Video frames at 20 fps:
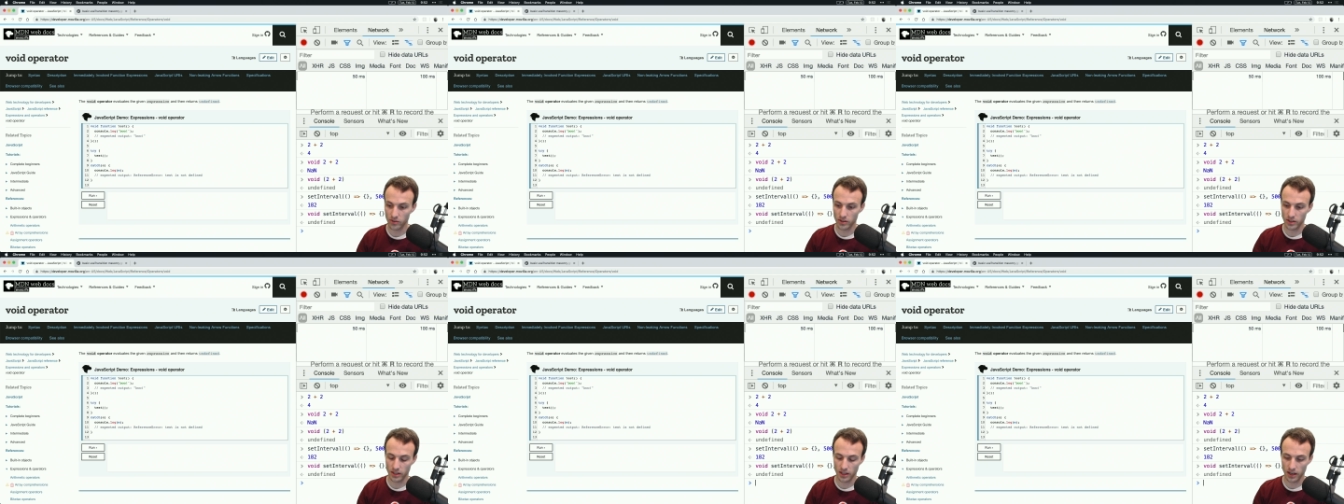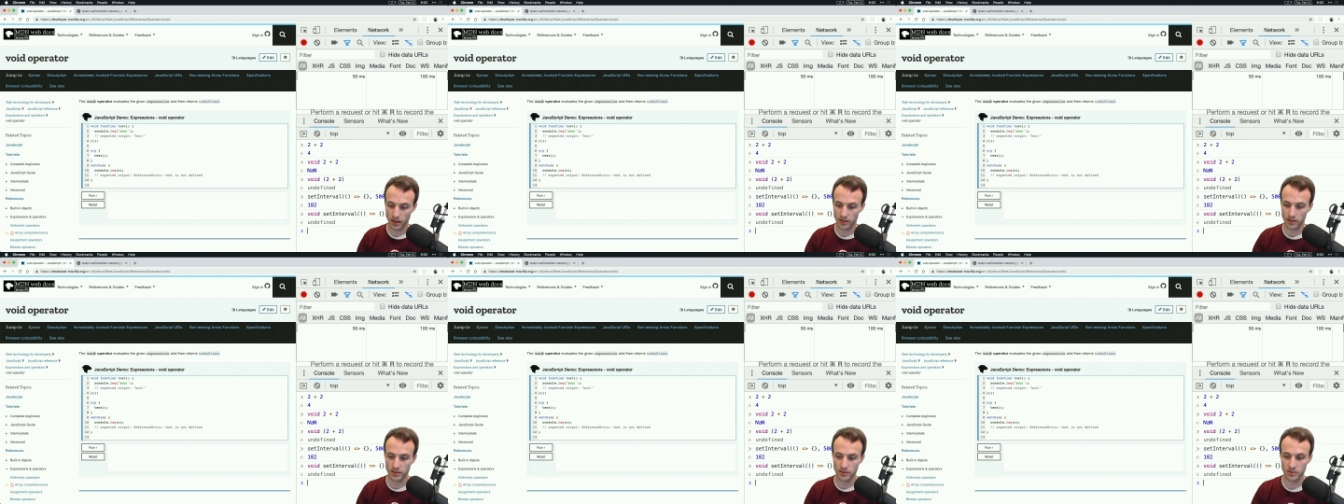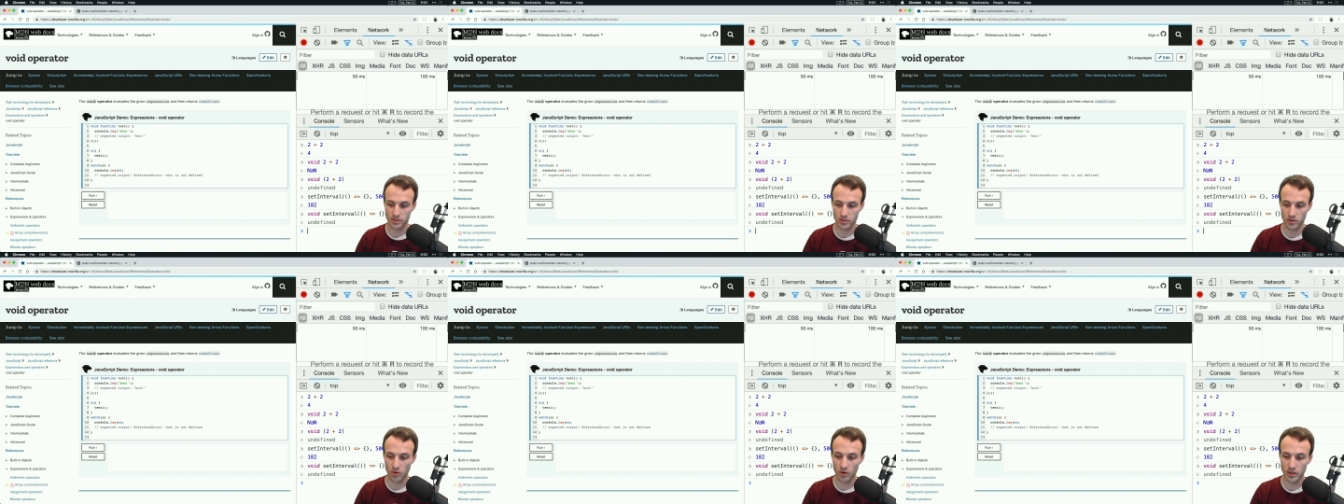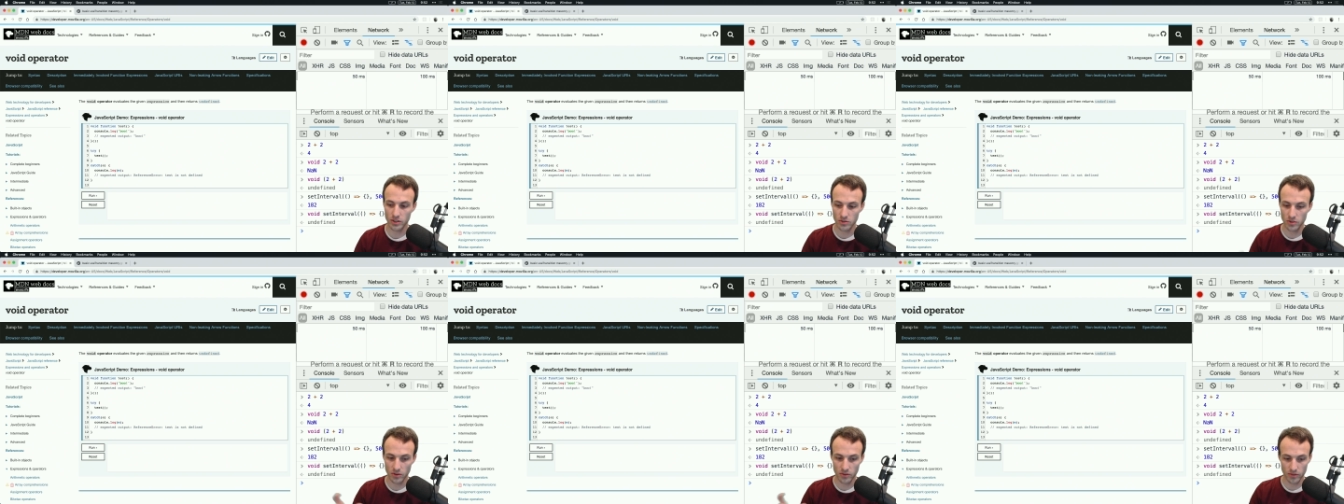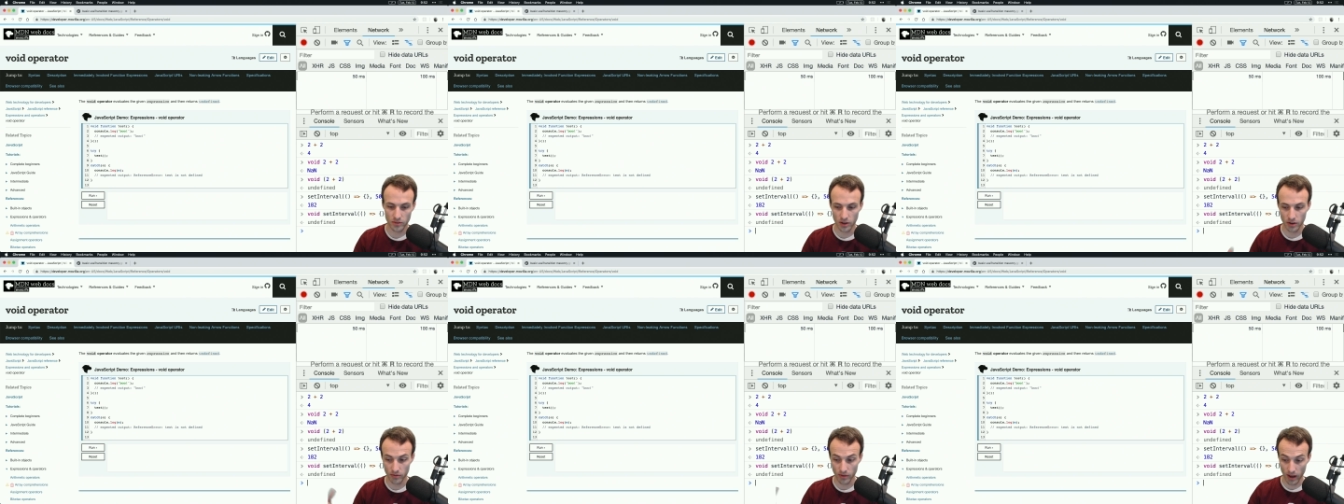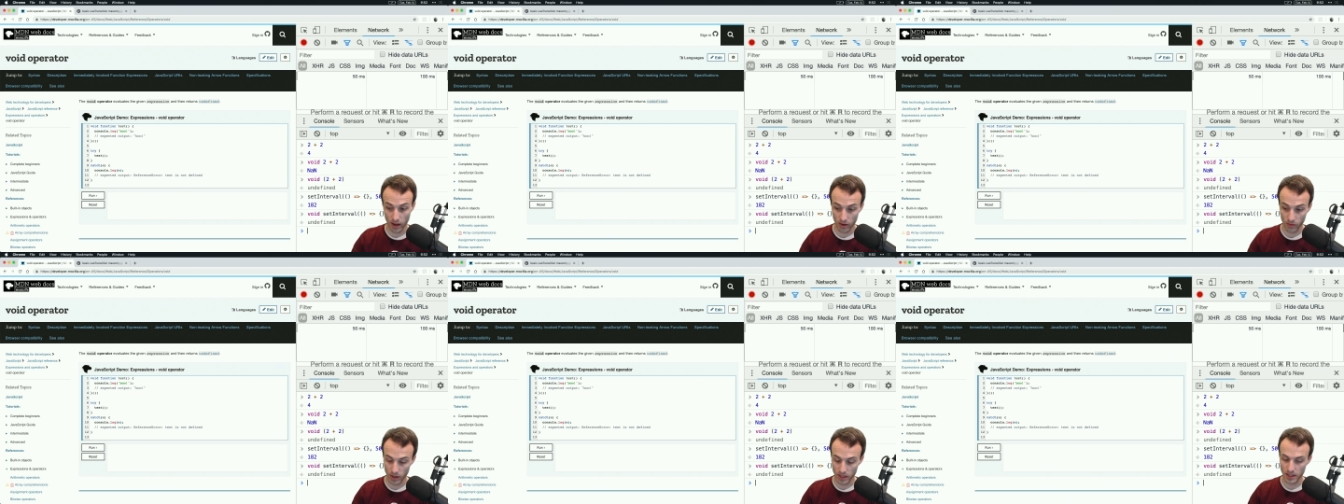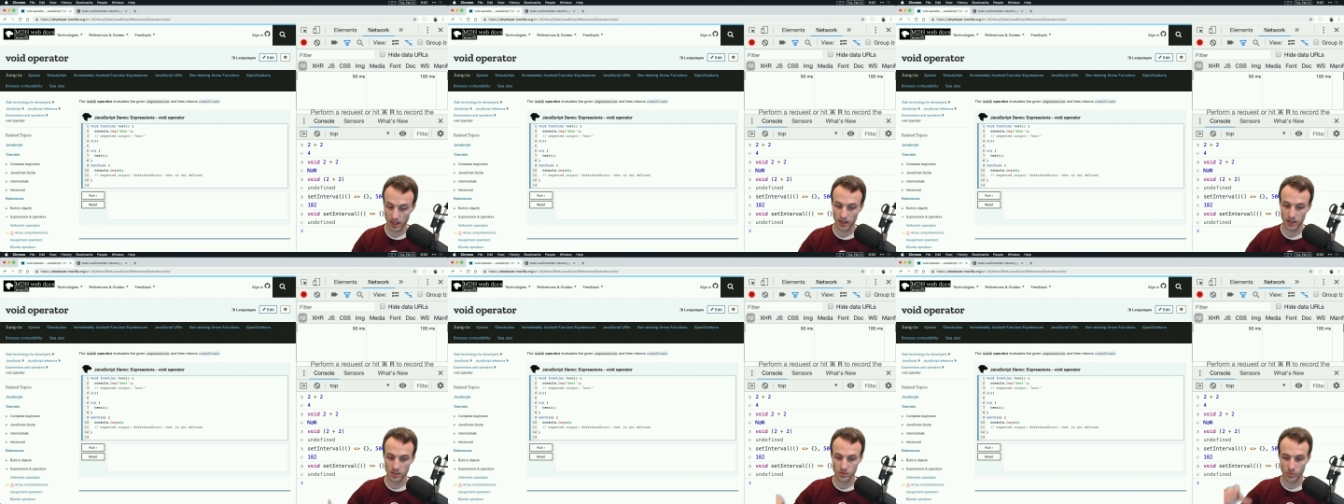then that is going to evaluate
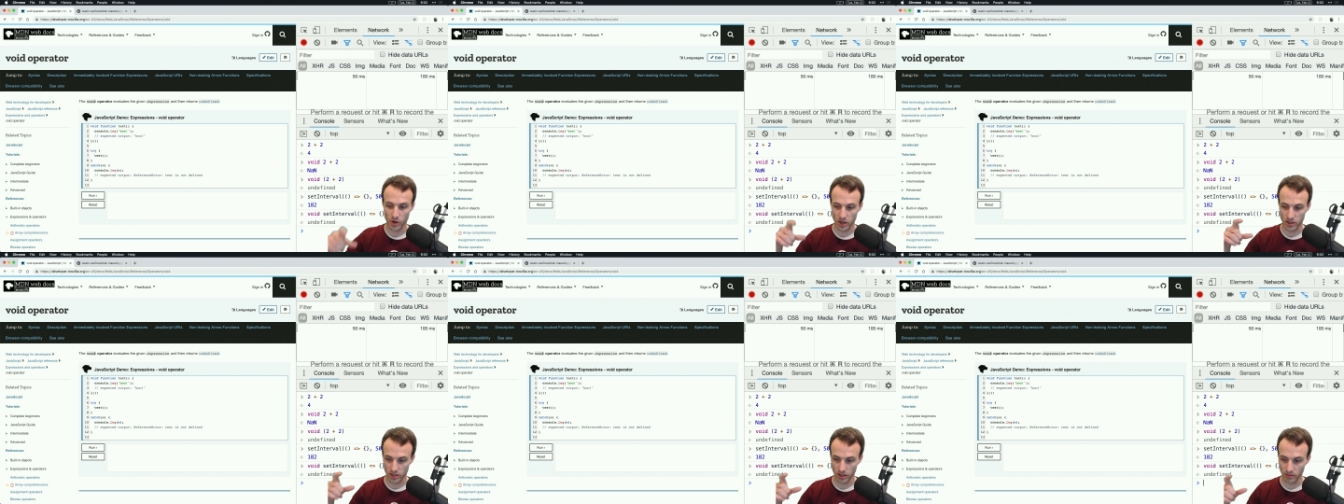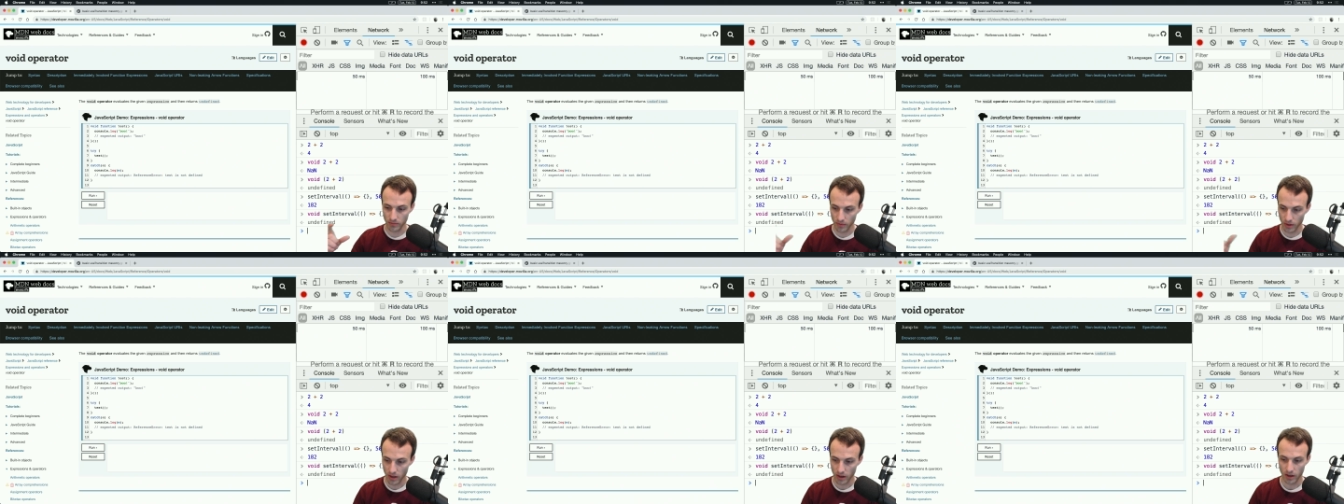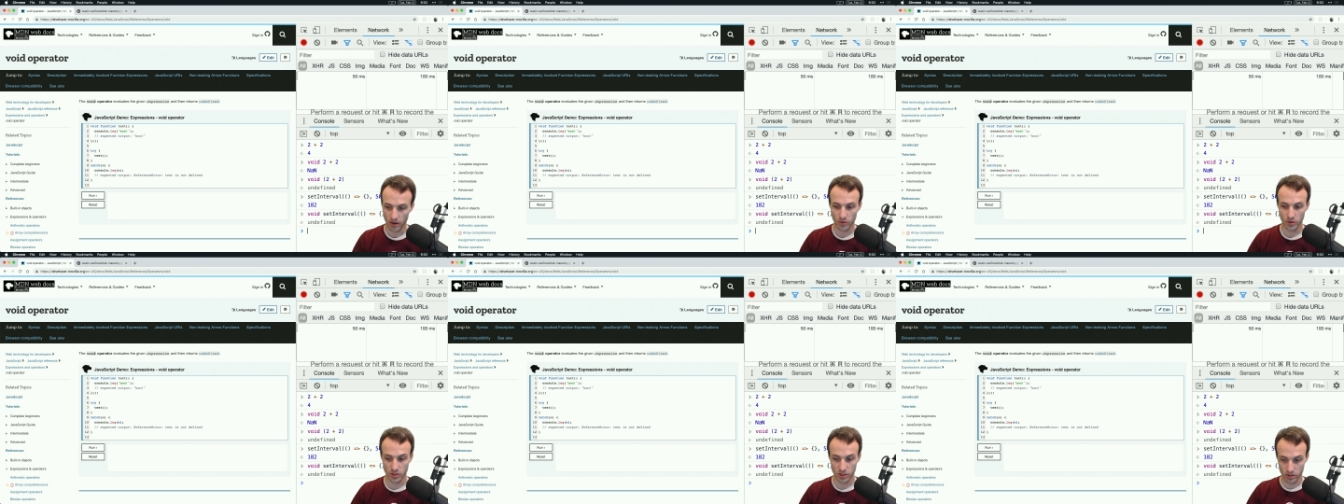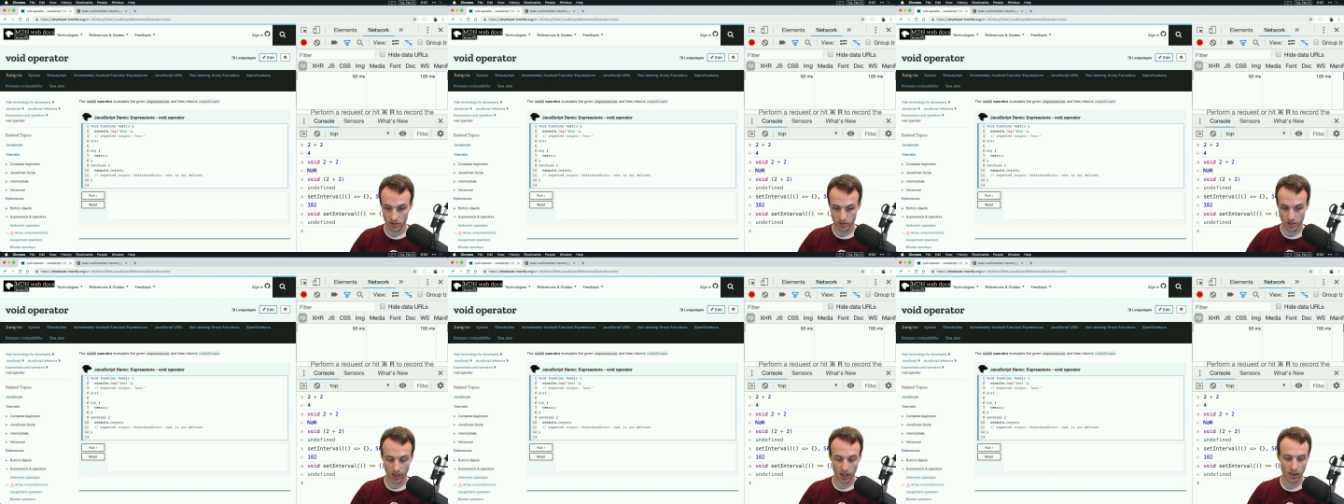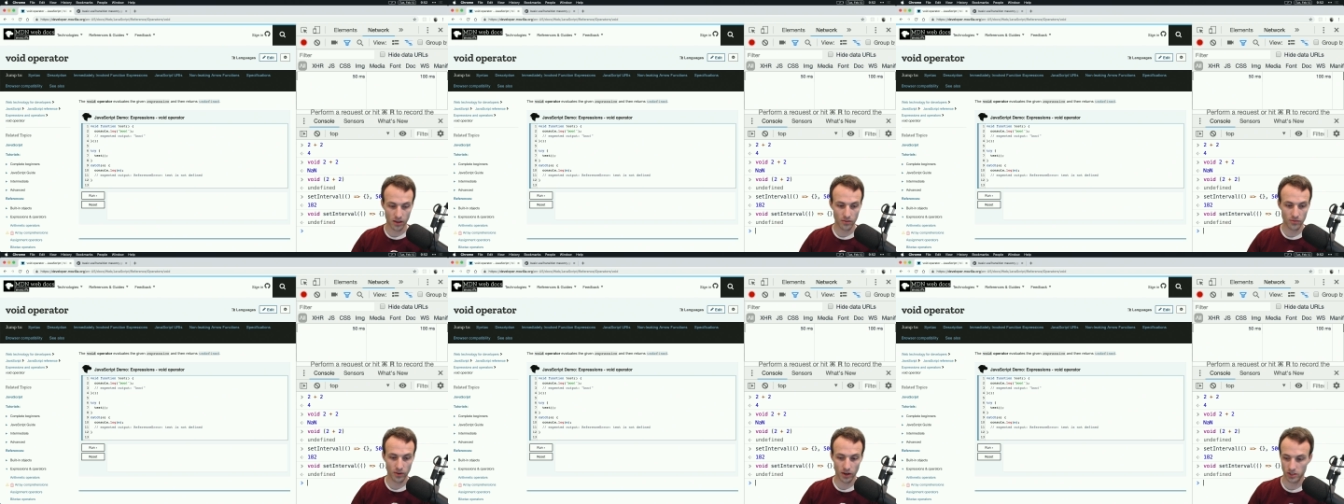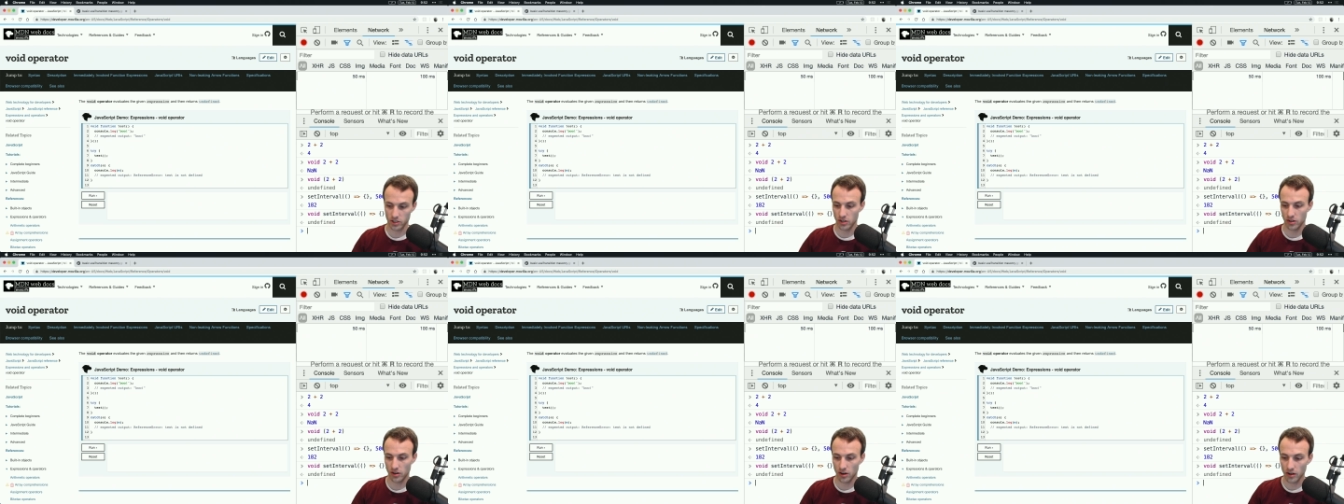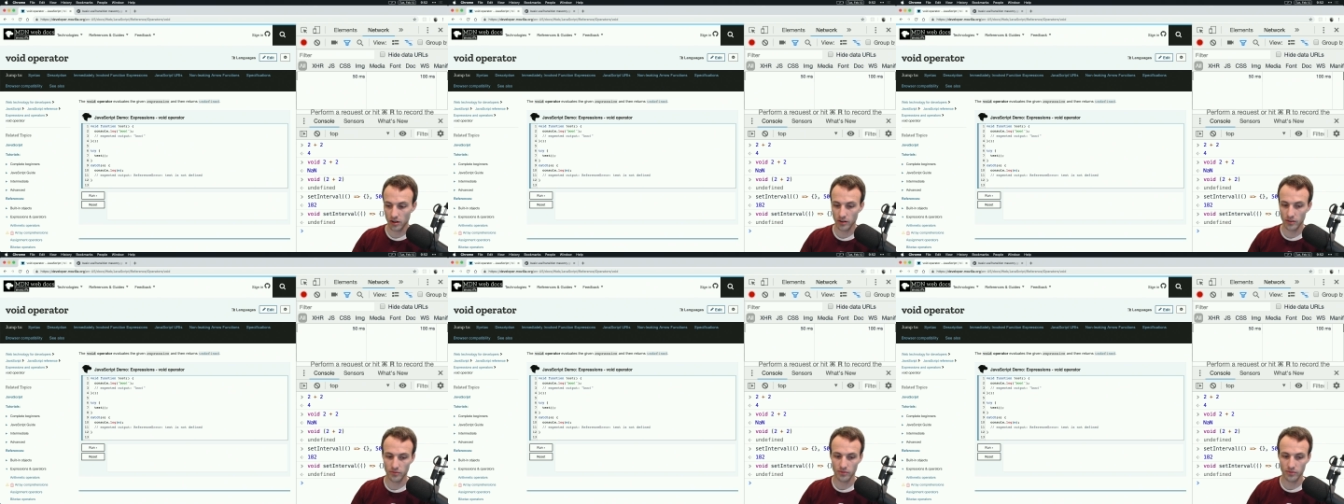that expression, which is a function call,